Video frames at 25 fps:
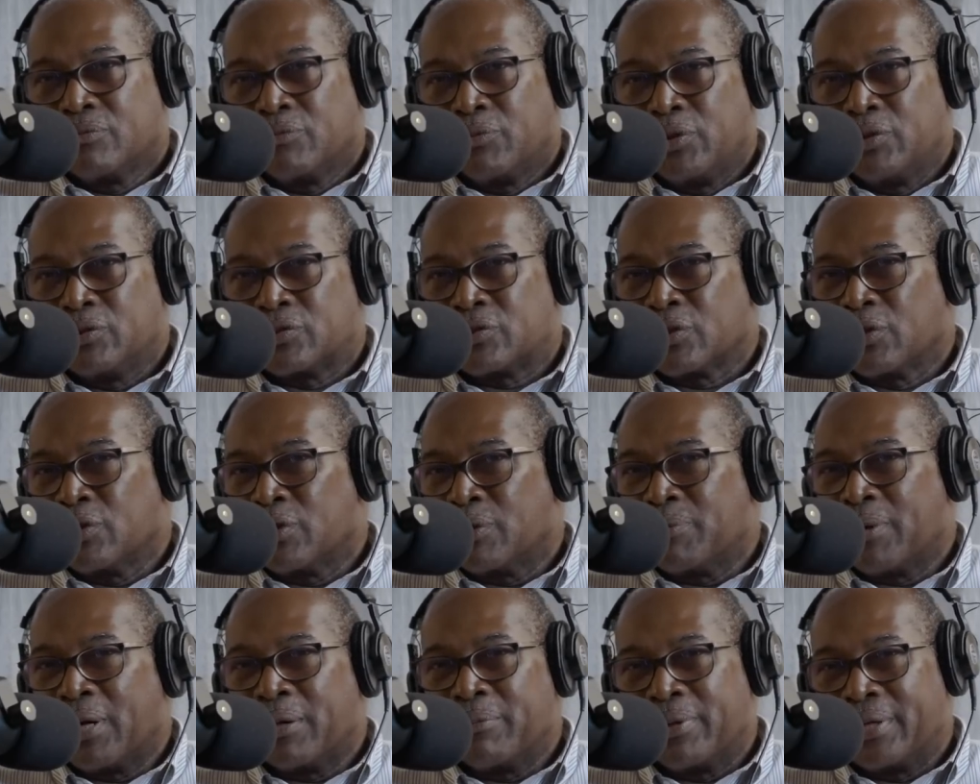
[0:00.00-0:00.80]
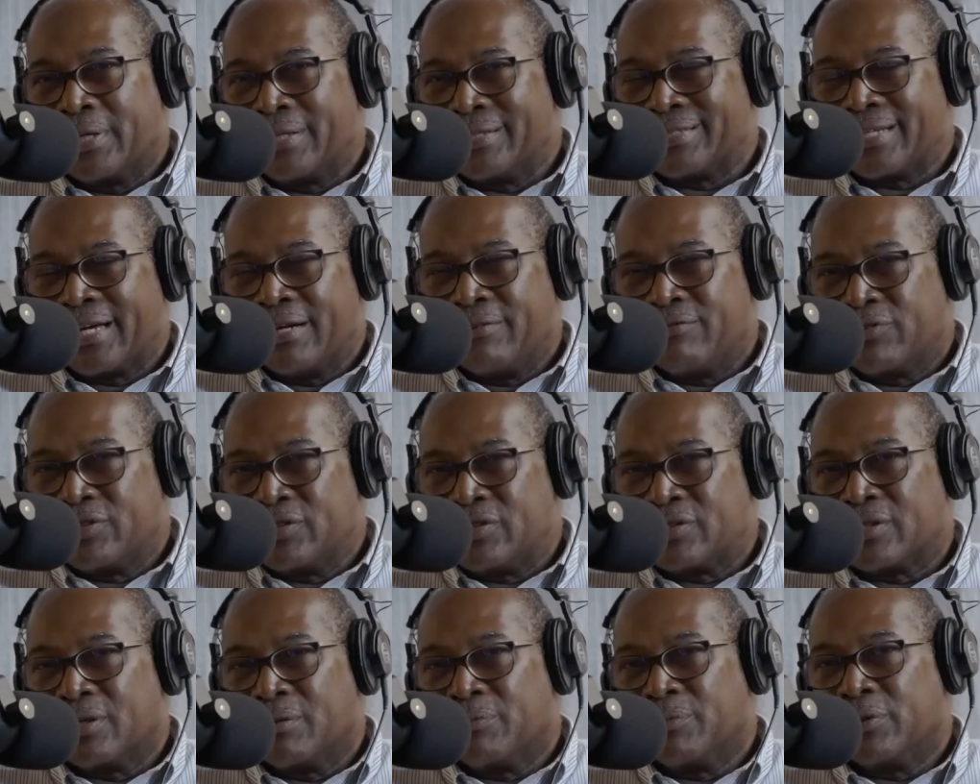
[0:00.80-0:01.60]
We used to go to Barbados
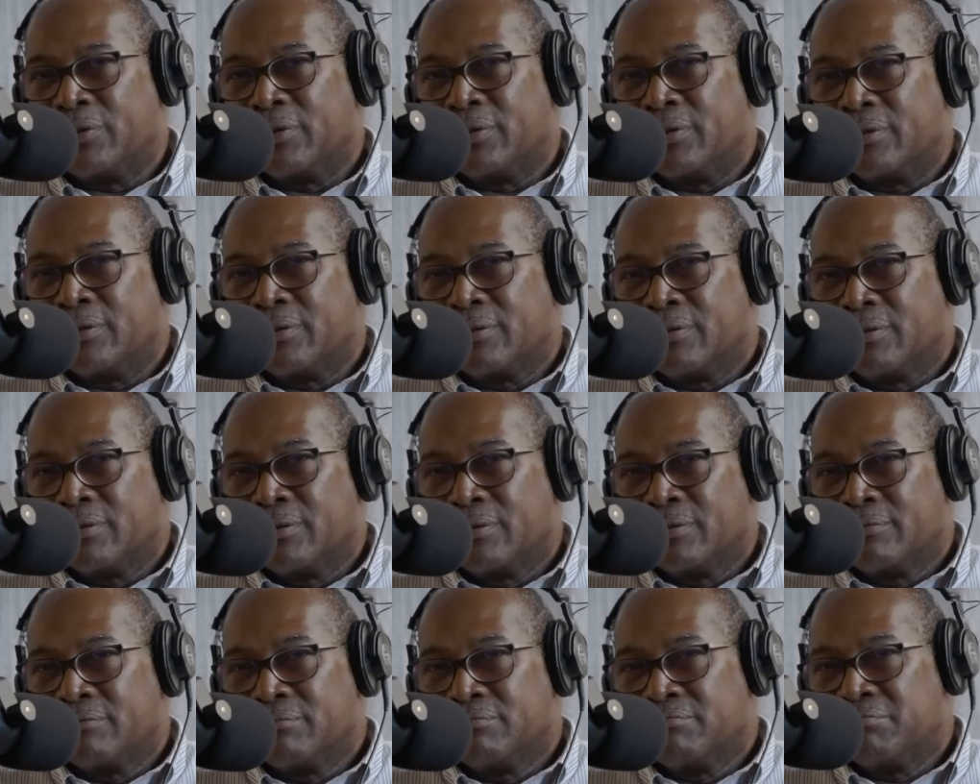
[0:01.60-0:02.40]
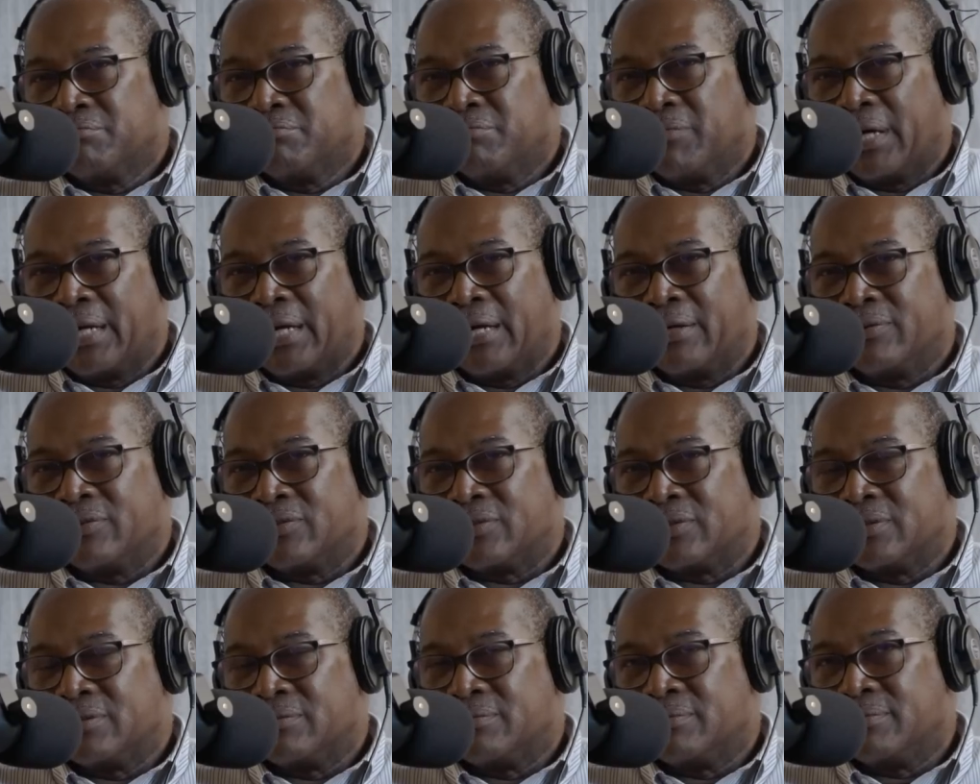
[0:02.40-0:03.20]
every summer when I
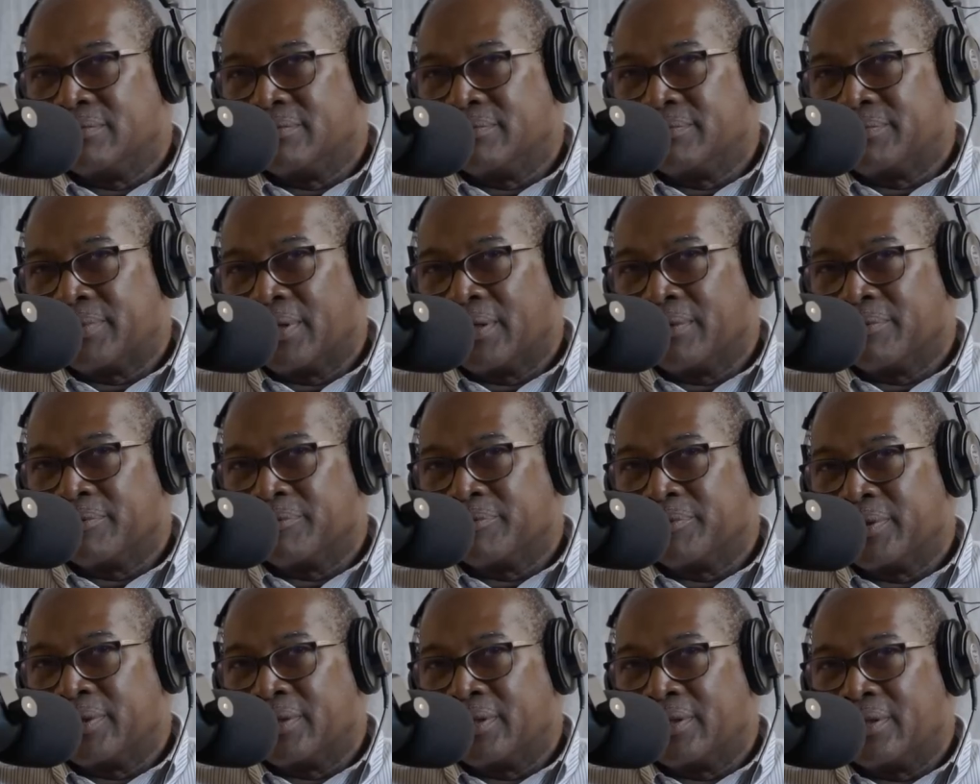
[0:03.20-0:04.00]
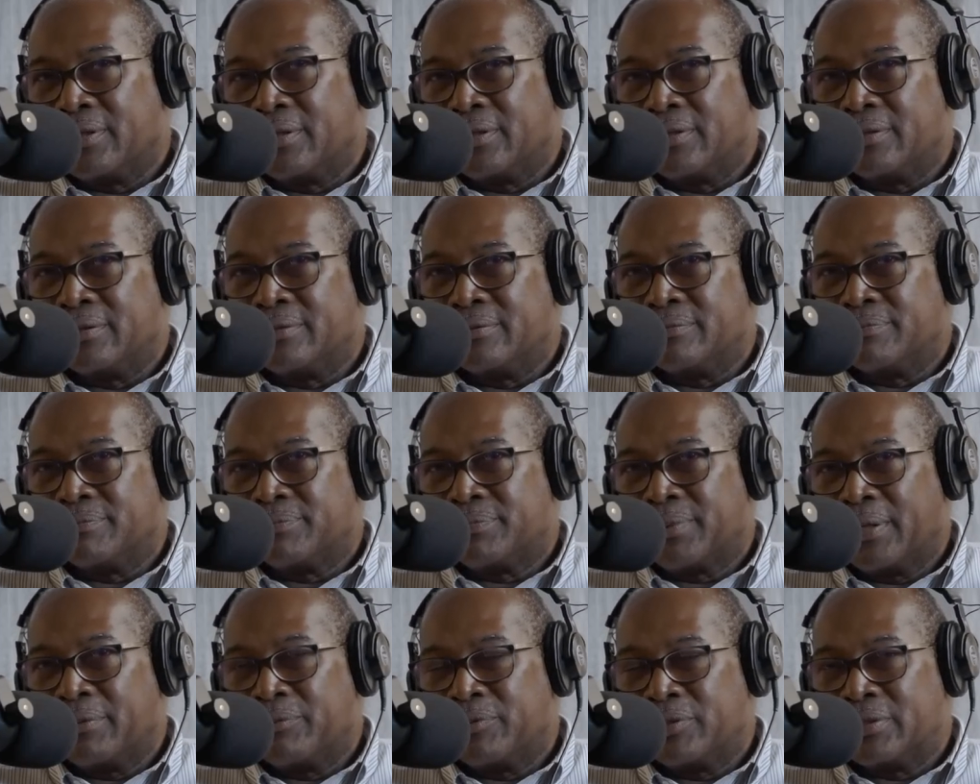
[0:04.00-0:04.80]
was in probably
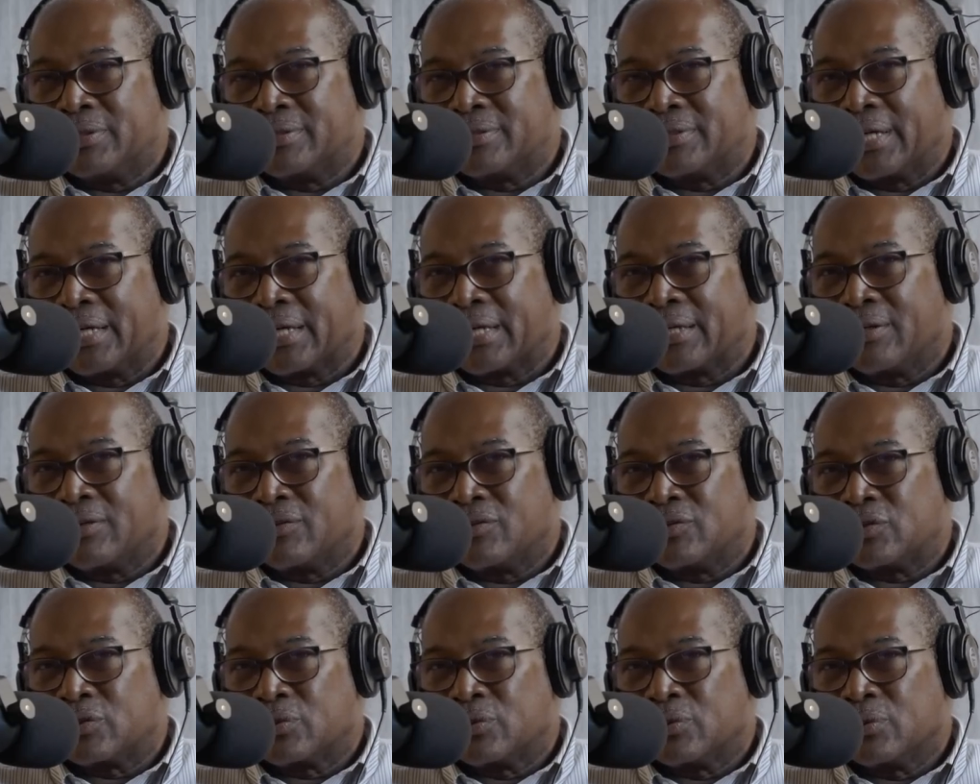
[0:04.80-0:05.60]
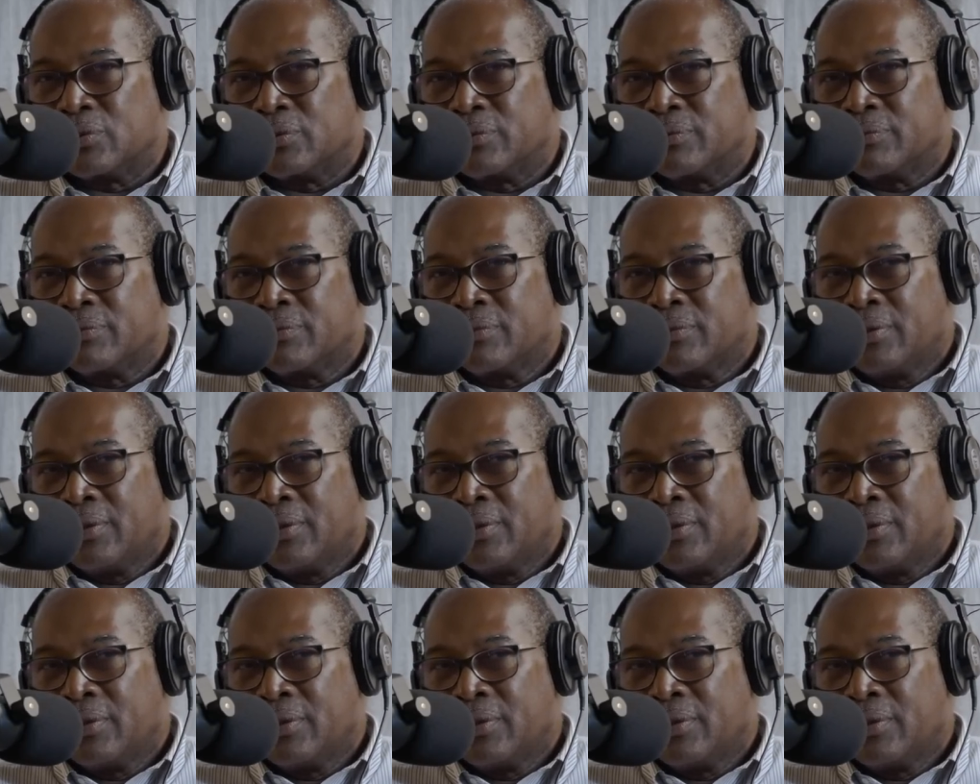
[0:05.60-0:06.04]
primary to secondary school.